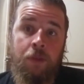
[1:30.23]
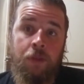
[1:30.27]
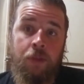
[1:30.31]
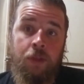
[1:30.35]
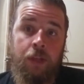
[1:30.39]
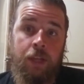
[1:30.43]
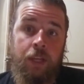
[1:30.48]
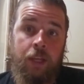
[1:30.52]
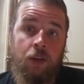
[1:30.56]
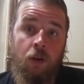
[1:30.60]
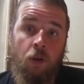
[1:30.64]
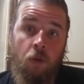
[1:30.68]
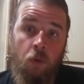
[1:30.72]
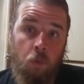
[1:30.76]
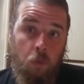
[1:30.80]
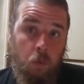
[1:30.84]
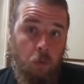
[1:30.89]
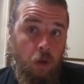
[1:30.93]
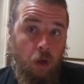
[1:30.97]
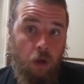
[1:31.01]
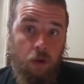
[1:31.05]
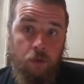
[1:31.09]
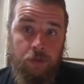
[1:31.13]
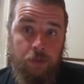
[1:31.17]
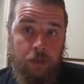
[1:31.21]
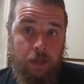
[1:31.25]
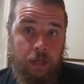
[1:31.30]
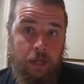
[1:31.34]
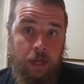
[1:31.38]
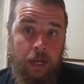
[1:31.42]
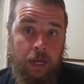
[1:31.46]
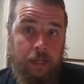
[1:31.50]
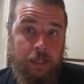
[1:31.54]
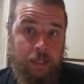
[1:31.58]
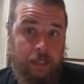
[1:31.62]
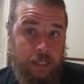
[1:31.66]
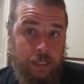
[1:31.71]
the whole
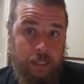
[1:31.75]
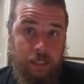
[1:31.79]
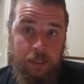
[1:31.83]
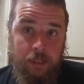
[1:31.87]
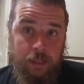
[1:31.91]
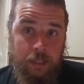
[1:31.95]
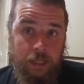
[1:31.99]
COVID-19